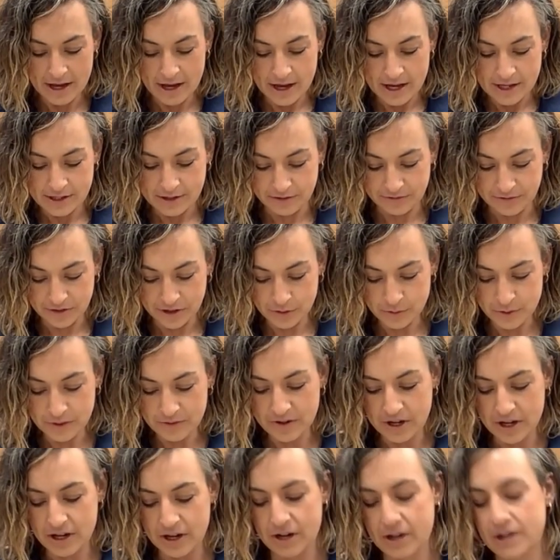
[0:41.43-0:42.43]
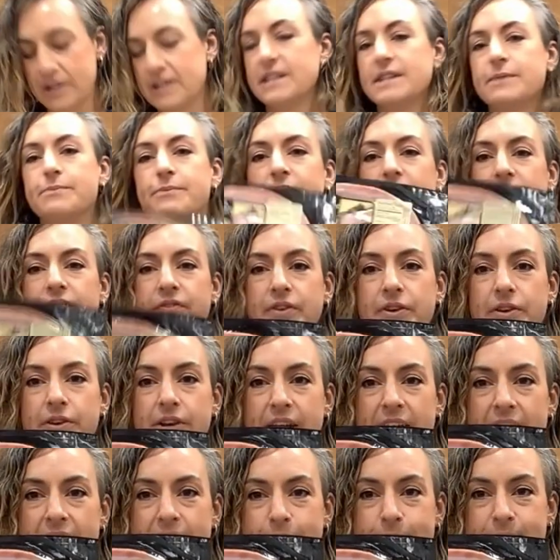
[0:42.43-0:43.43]
So first we've got our Smithfield
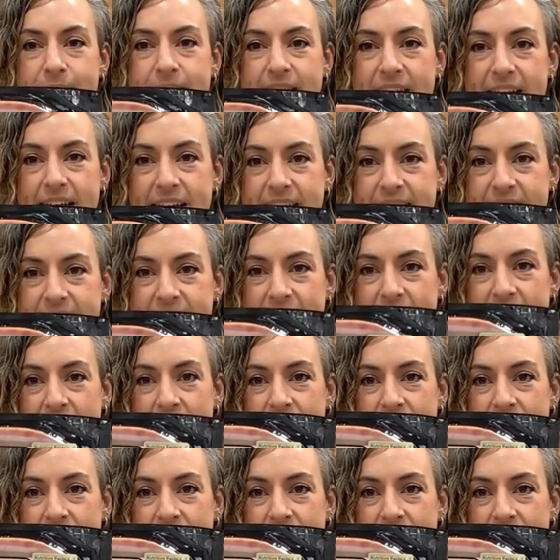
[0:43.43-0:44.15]
ham steaks.